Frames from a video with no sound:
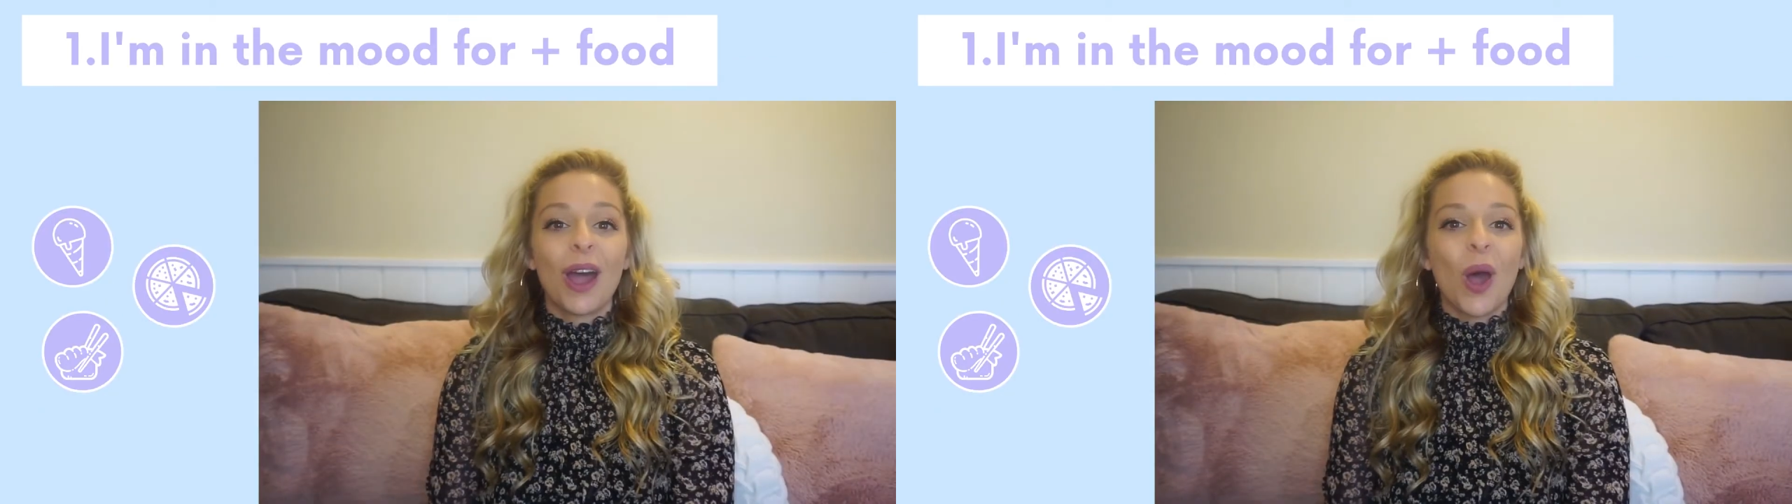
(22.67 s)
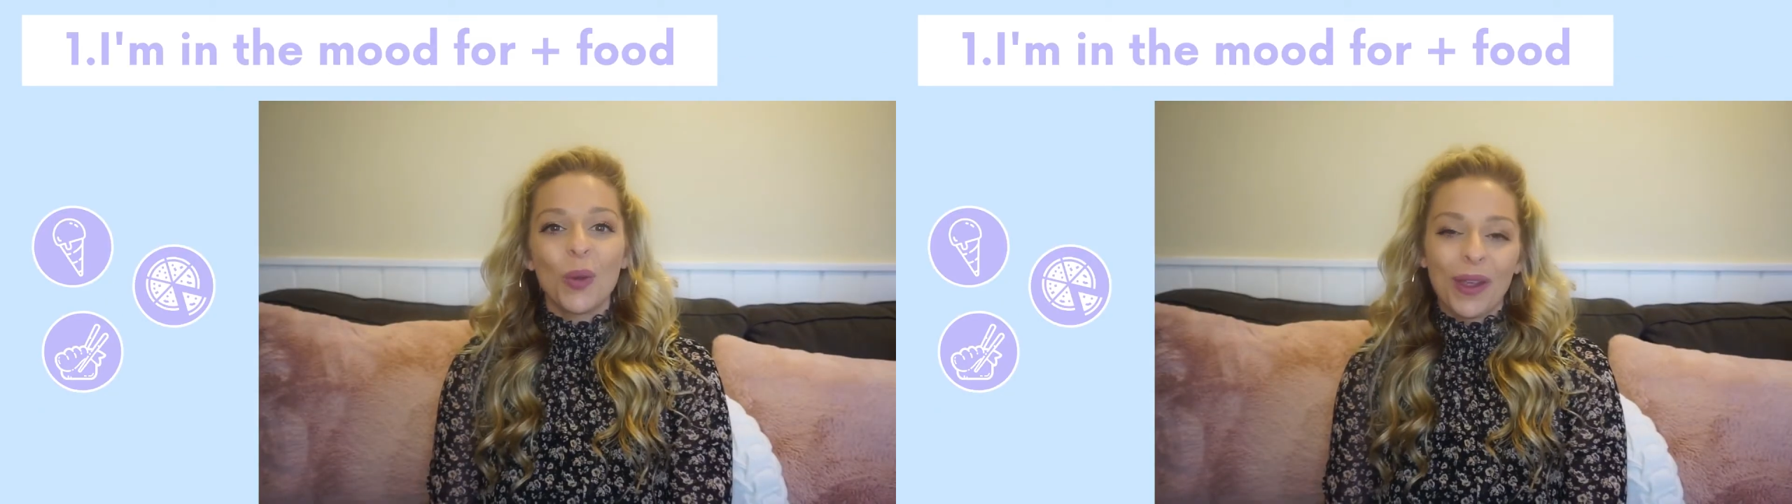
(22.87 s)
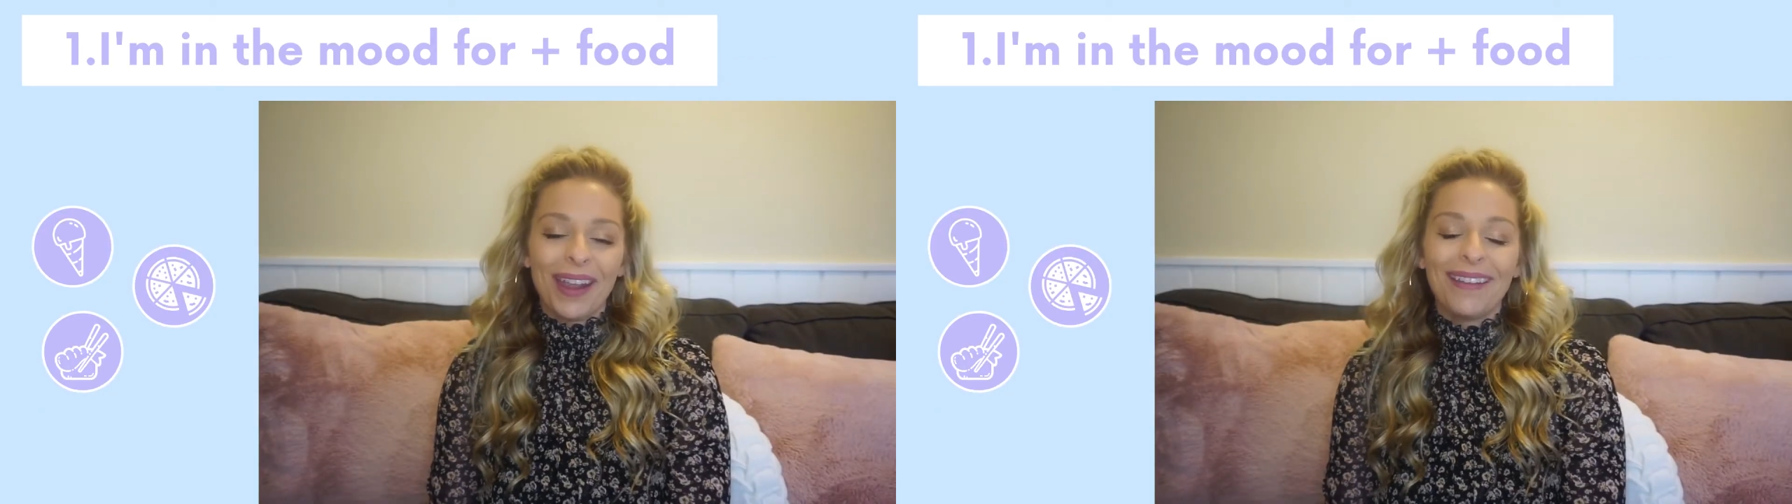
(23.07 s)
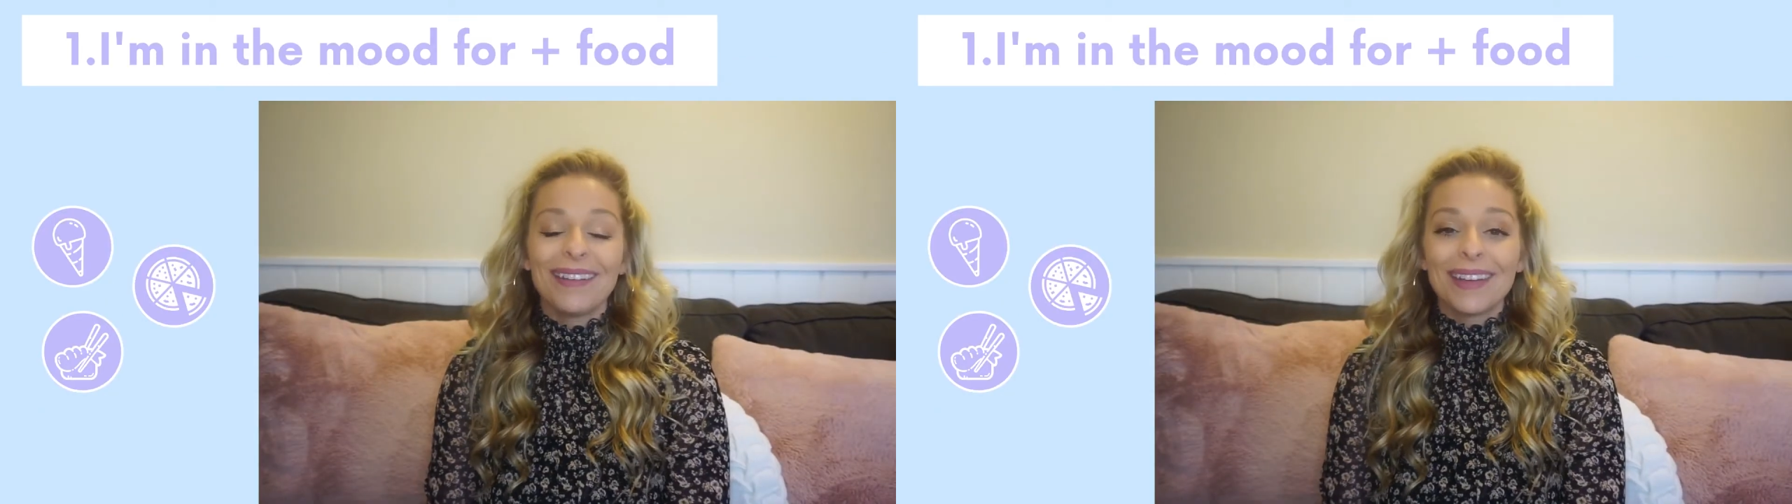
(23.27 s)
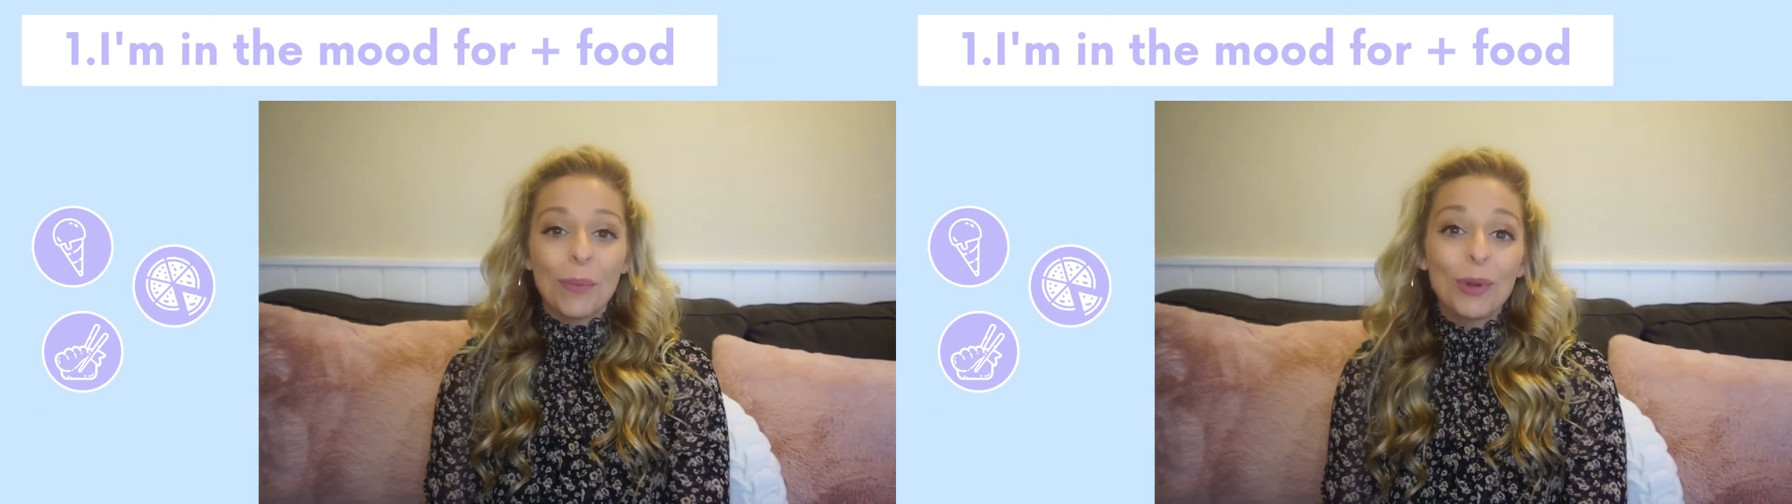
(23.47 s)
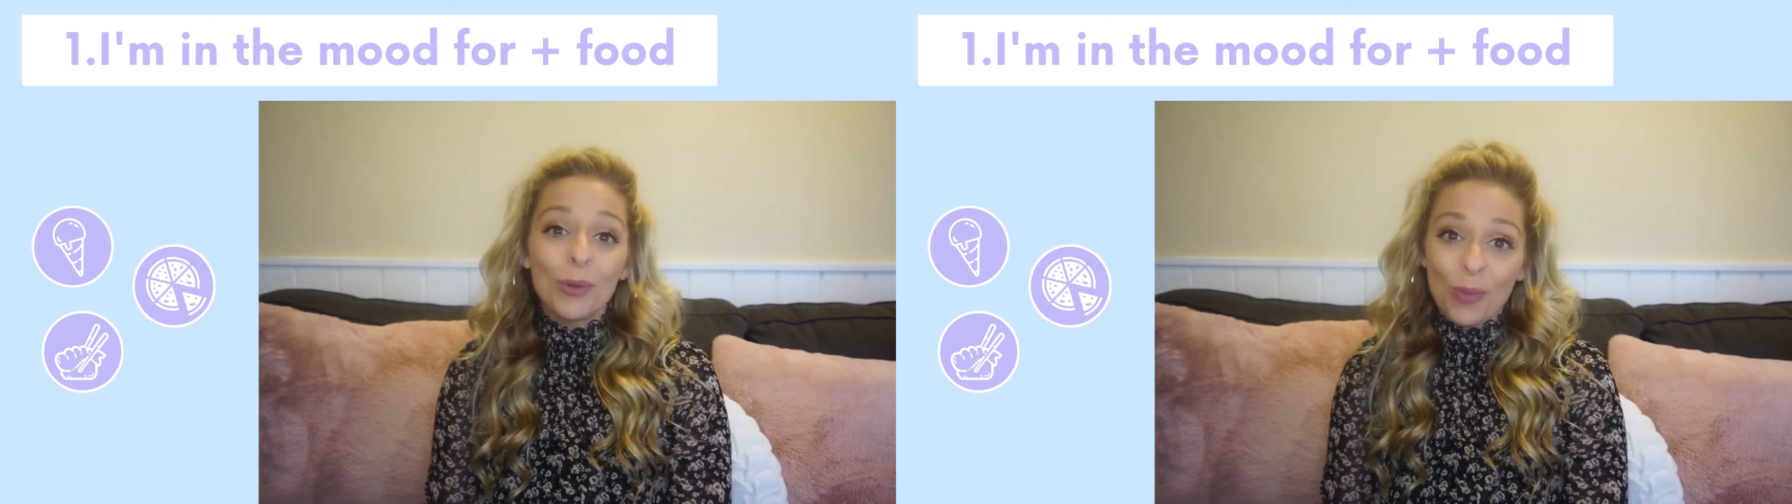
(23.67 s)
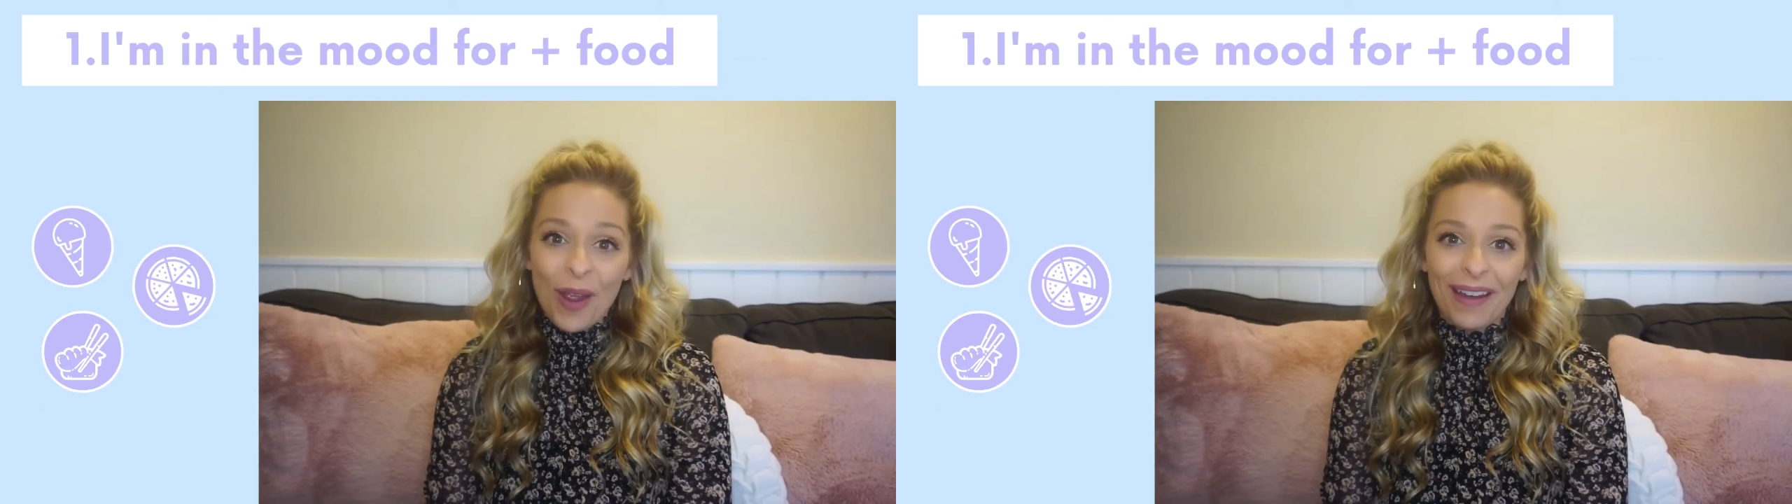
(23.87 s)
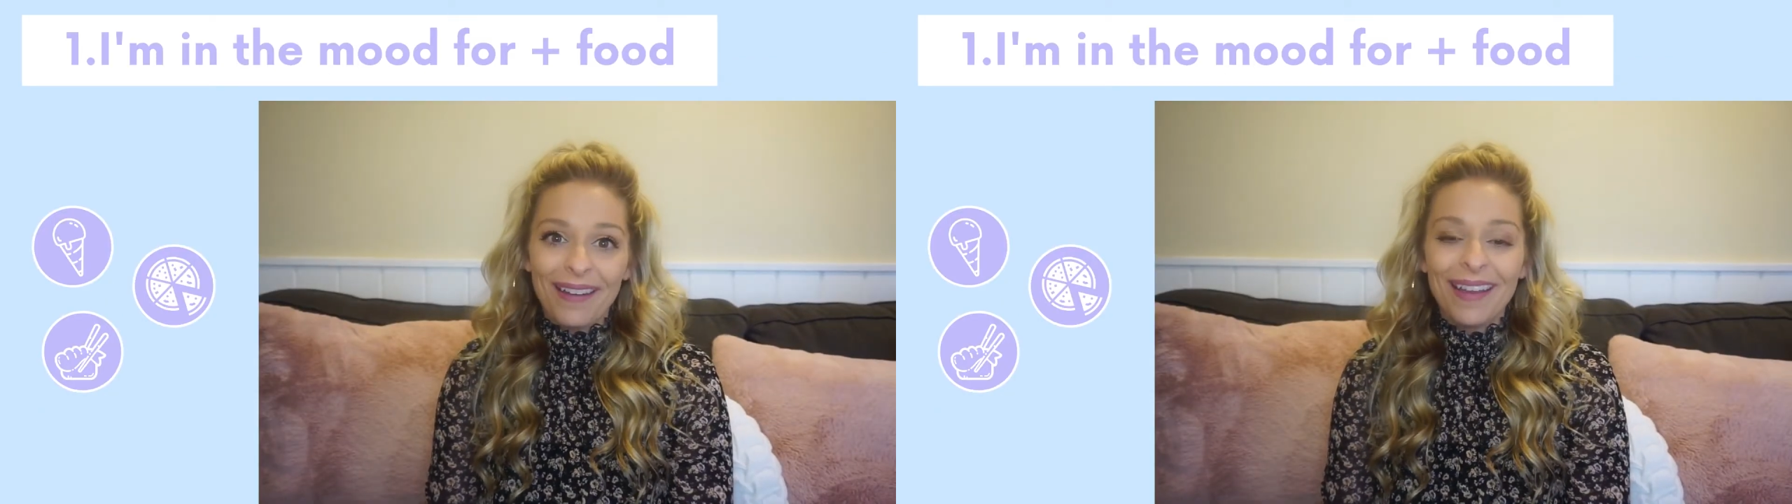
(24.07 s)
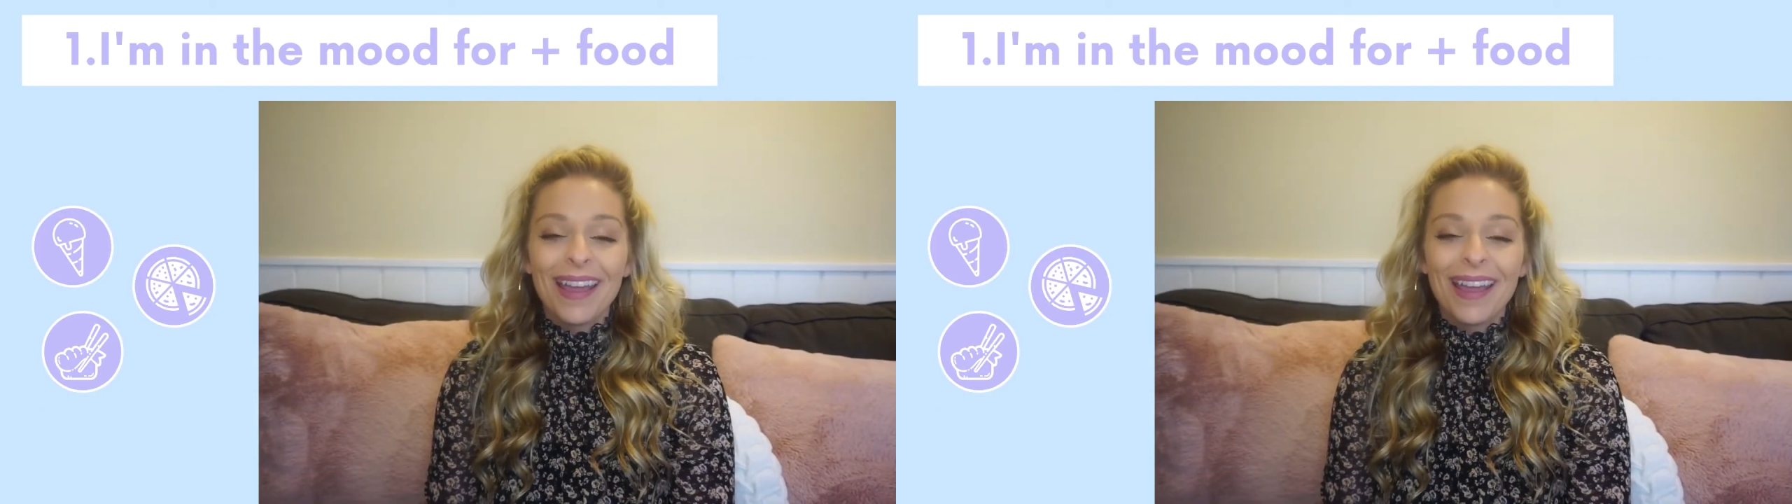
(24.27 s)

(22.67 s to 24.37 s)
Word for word: Okay, number one,